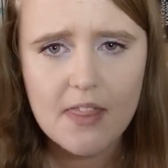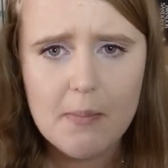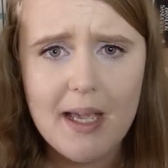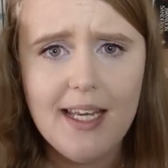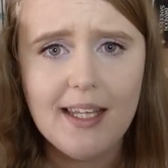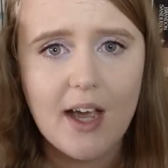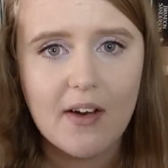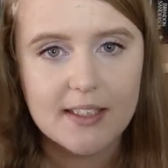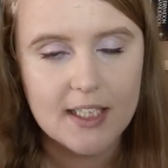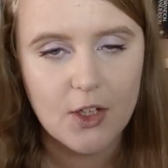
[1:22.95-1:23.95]
The main
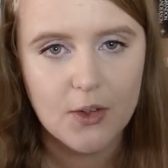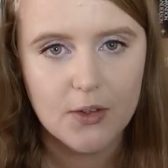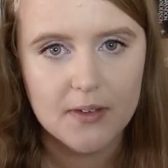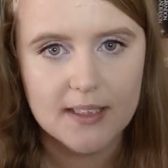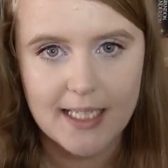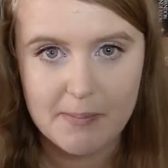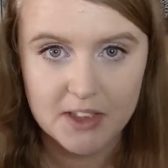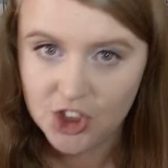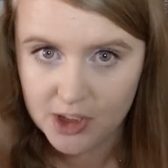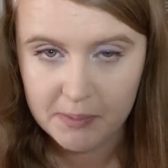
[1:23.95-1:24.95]
character, whose name
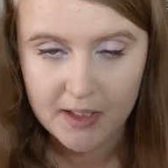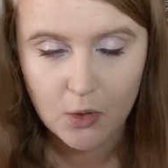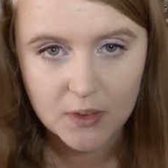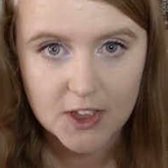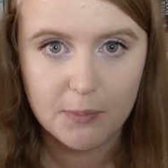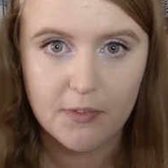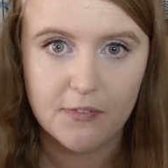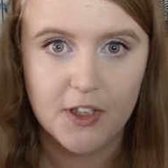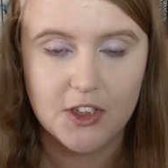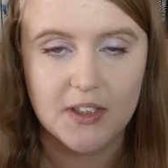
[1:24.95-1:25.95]
is Jimmy, also
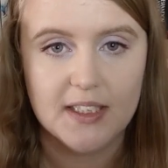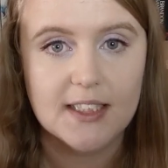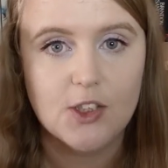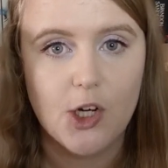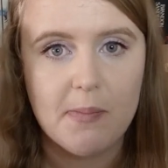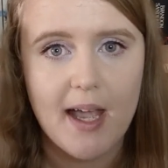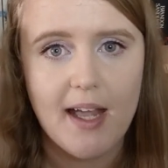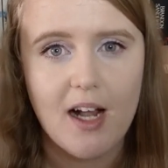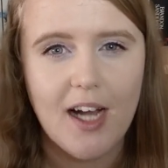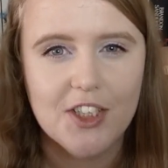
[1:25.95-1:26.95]
referred to as
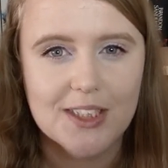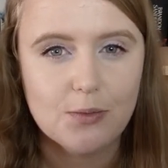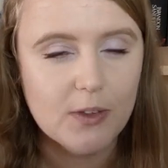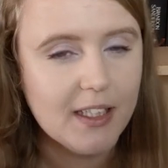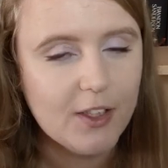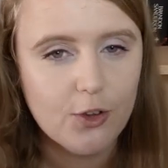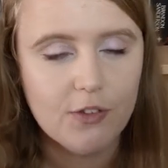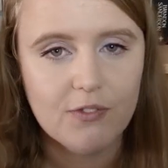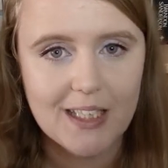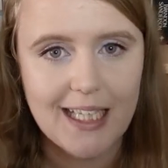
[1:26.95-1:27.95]
Snowman, I just really
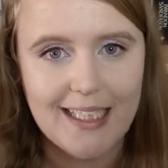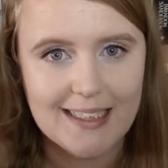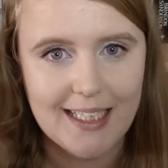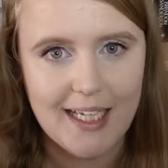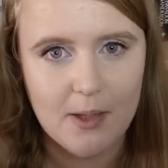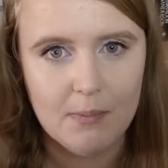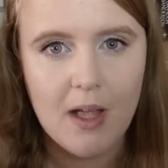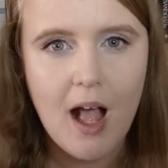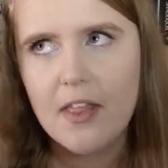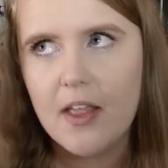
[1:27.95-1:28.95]
couldn't relate to him.
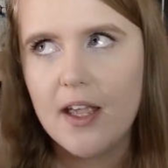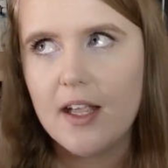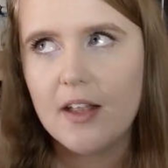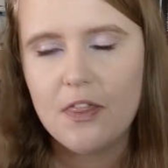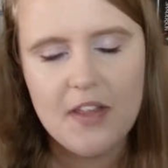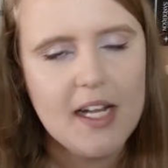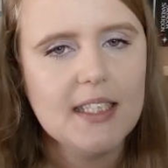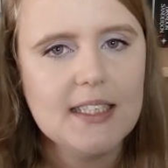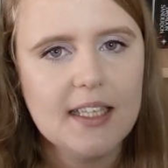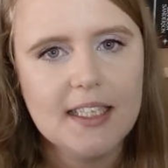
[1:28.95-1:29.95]
The
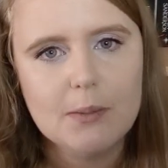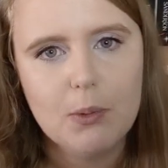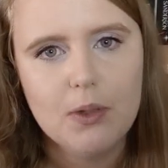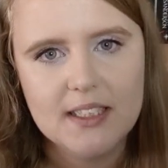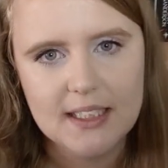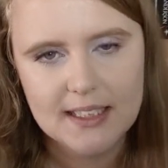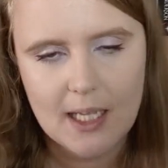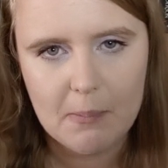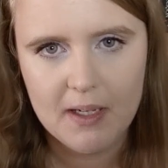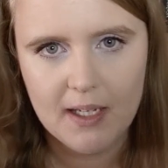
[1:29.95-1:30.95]
things that this book is
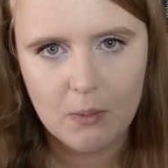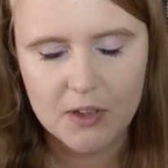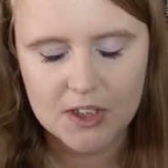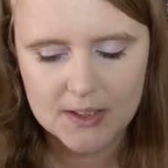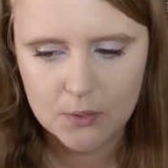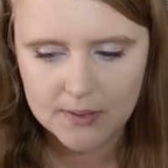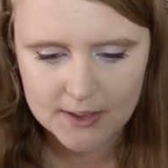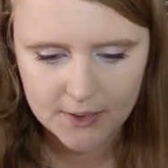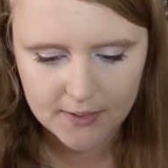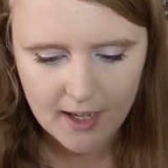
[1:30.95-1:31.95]
examining, which is
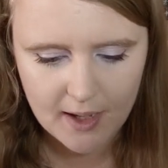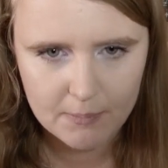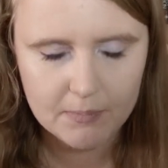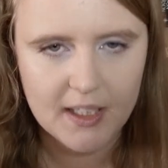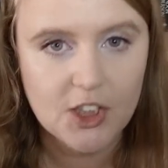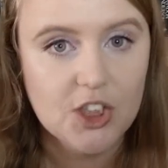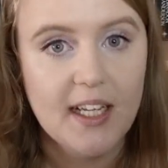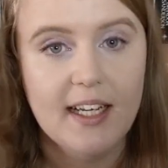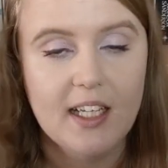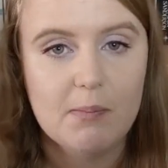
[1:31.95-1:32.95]
also like
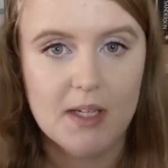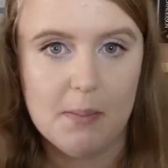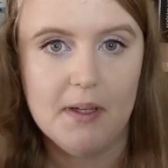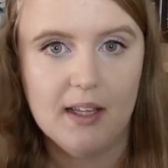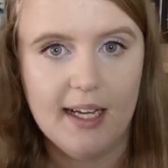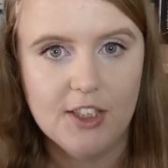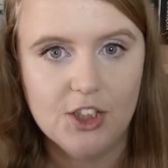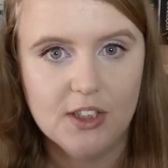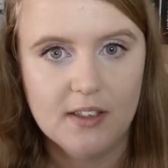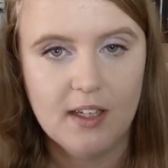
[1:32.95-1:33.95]
genetic
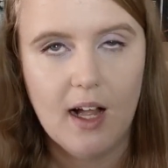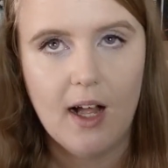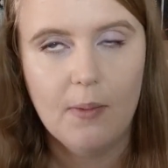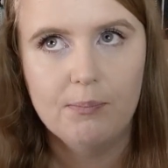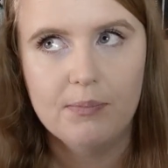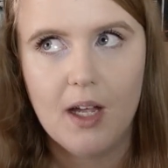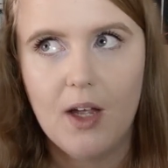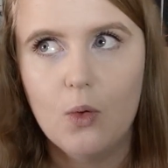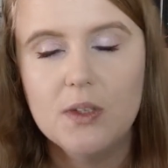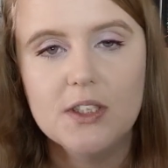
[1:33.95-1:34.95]
manipulation,
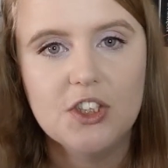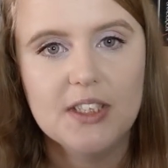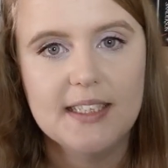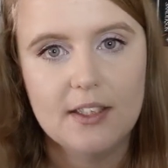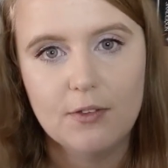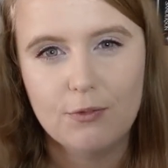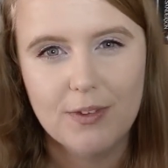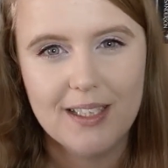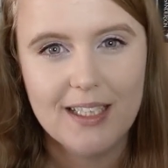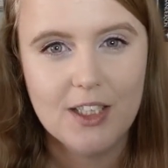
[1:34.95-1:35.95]
I also just didn't
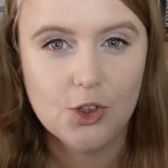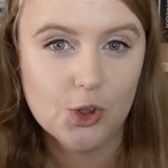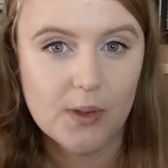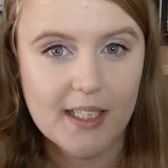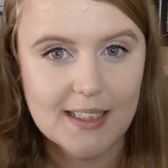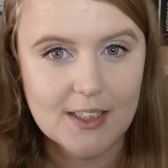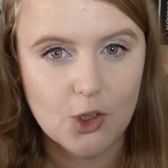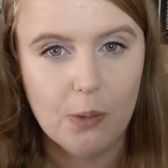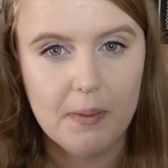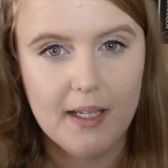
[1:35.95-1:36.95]
really enjoy as a
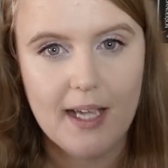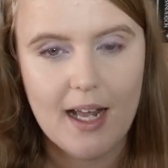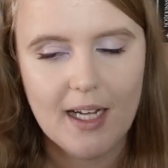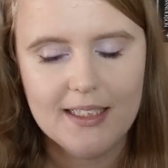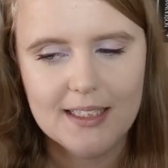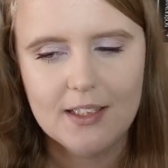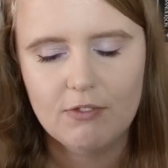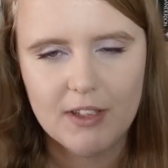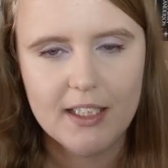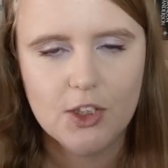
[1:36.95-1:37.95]
topic, and I
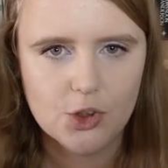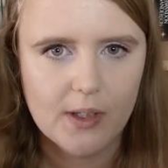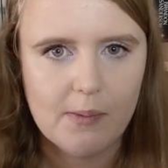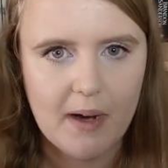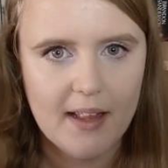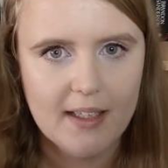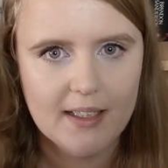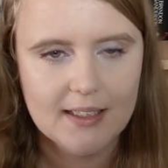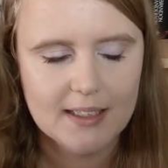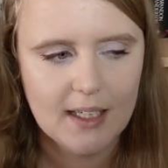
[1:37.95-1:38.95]
didn't really enjoy the way
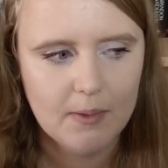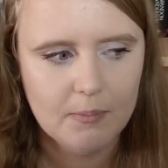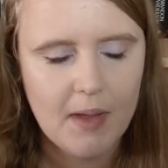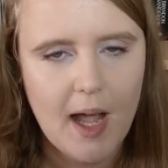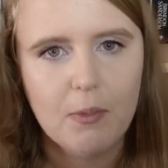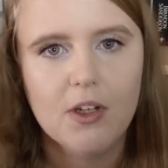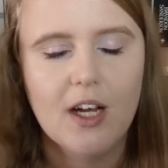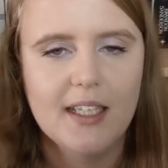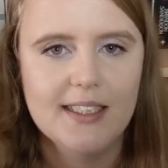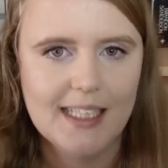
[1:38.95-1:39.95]
that Atwood
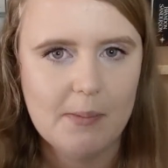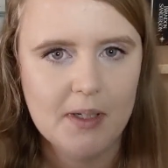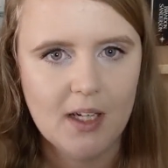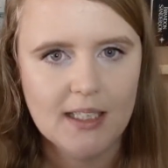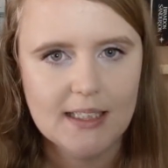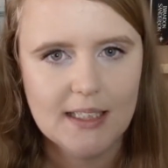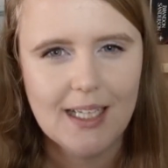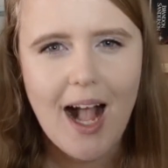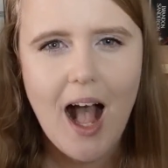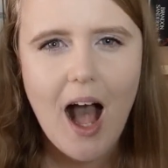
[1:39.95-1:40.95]
kind of demonized
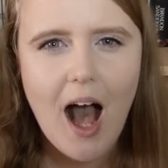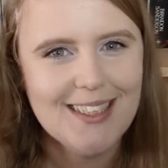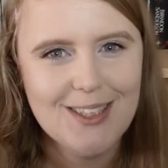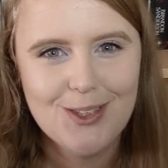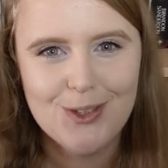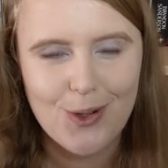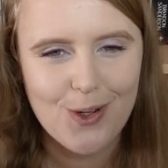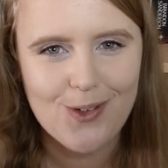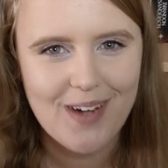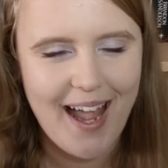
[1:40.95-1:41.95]
it. I just
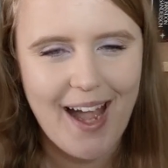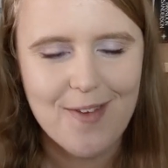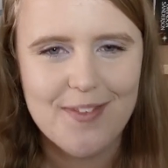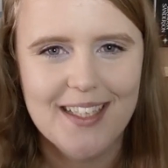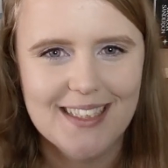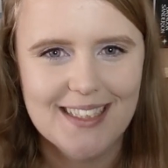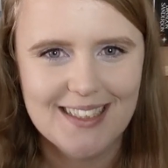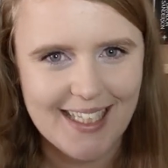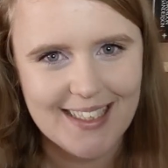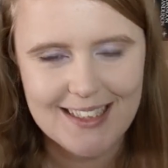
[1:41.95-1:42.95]
don't have this
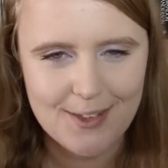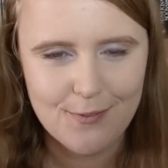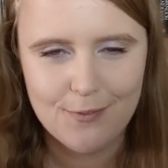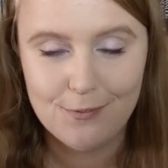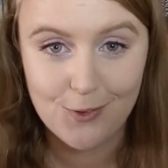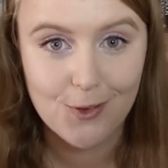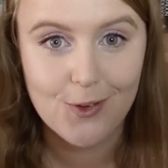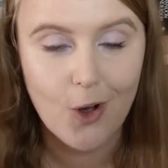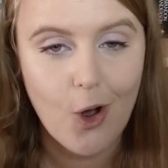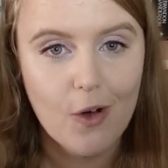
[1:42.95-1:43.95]
negative
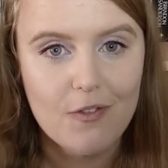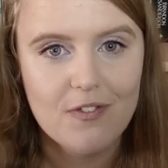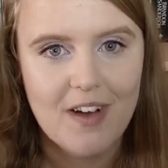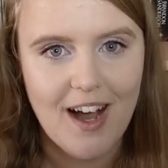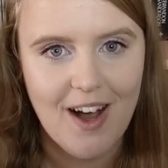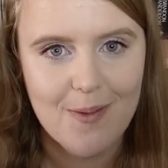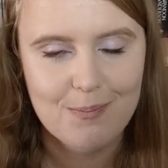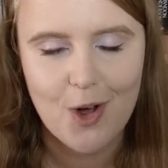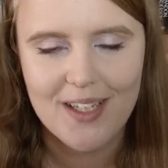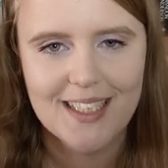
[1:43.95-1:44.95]
view of,
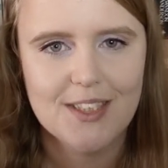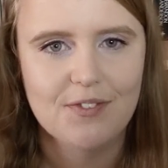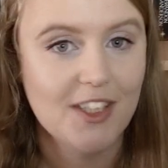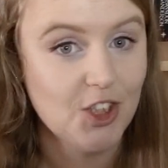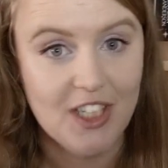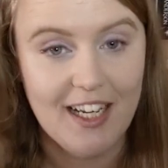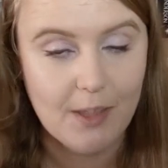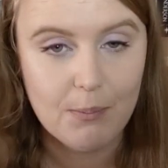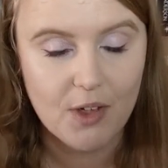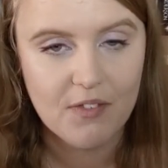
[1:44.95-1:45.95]
I guess, of like
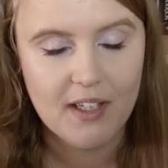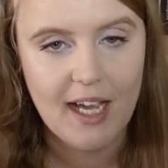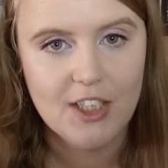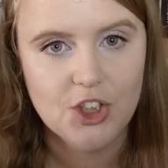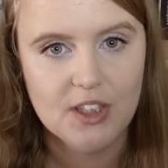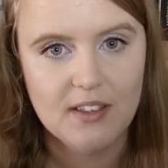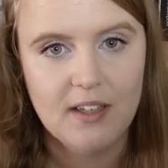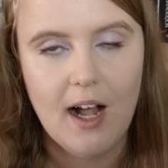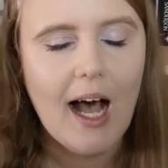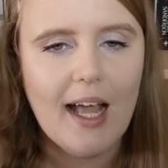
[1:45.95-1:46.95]
genetic
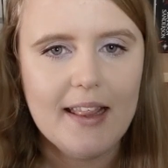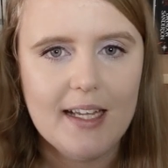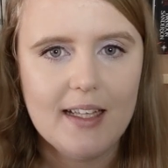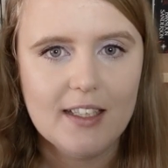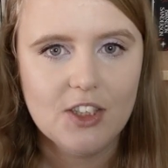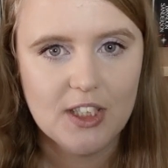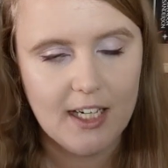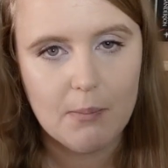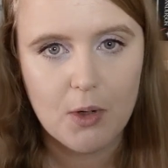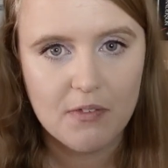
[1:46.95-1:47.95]
modification. I think that
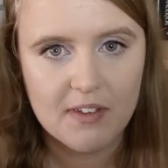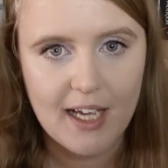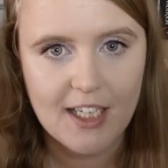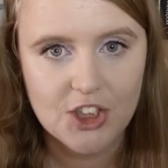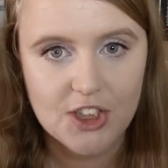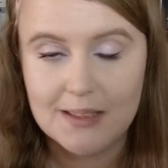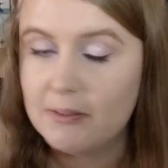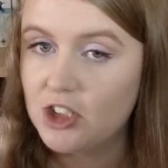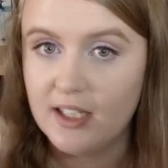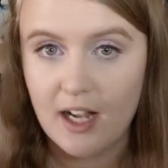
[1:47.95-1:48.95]
genetic modification,
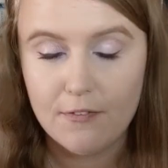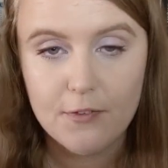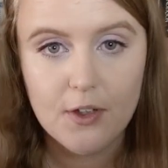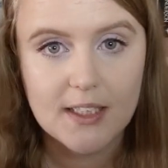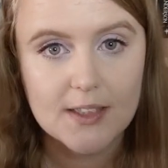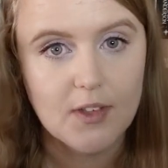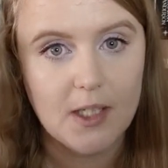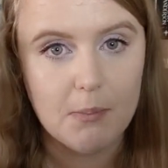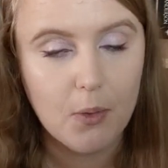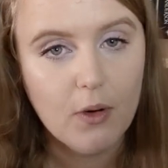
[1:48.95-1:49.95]
especially in our food, is
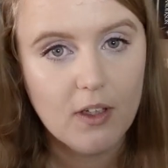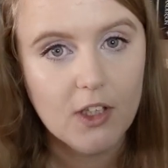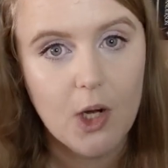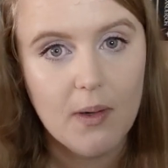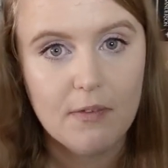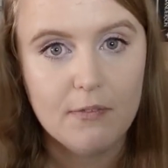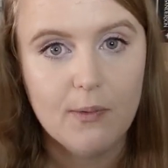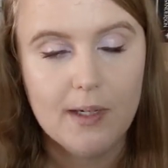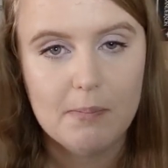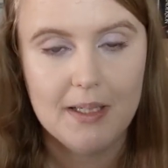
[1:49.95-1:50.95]
really important going
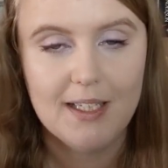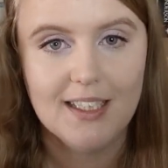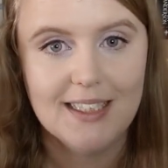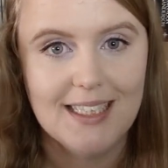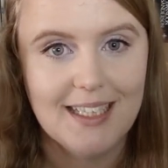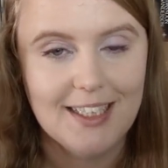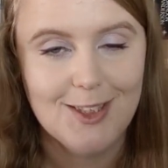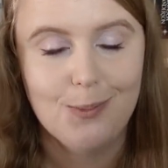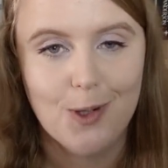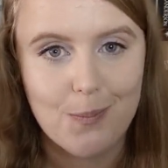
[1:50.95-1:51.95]
forward, because
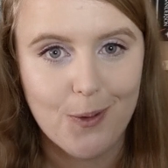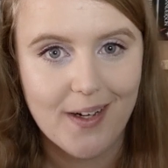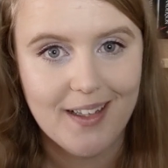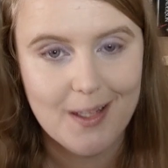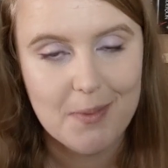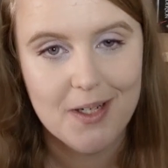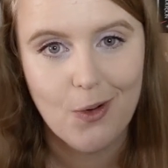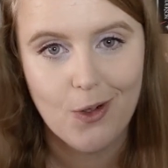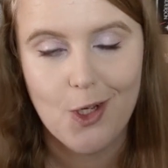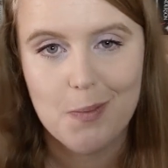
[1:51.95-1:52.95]
unless you want to put a limit
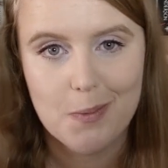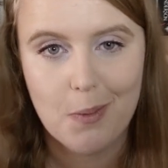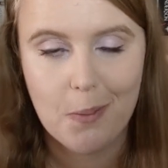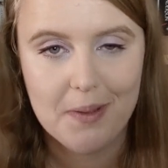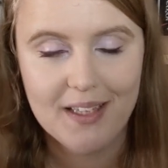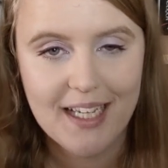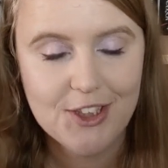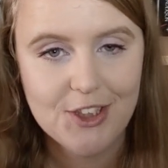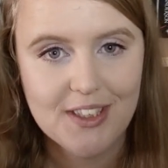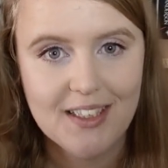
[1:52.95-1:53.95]
on human
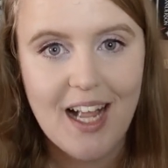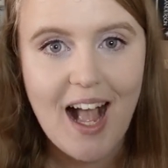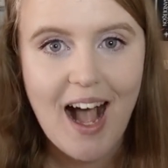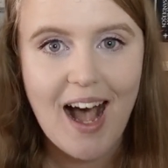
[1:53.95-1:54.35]
population,